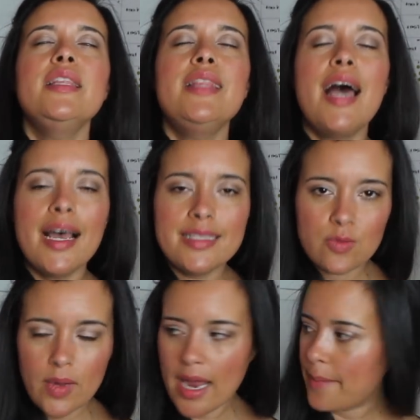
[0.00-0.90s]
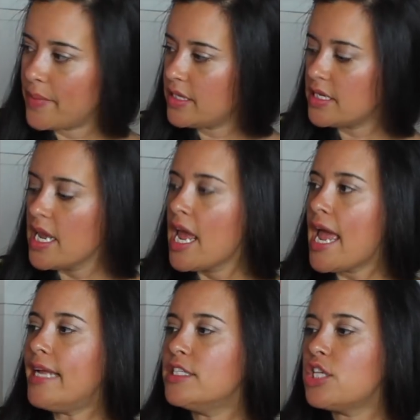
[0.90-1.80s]
That's what happened.
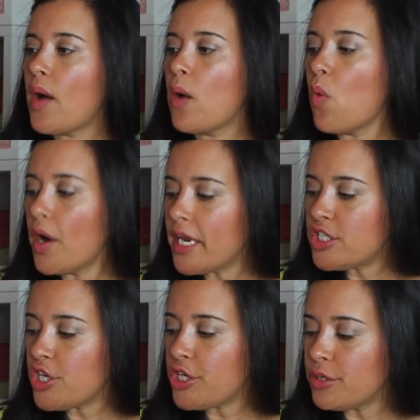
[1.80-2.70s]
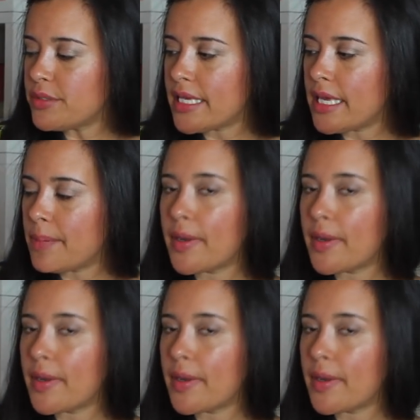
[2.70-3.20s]
And so I wanted to use it,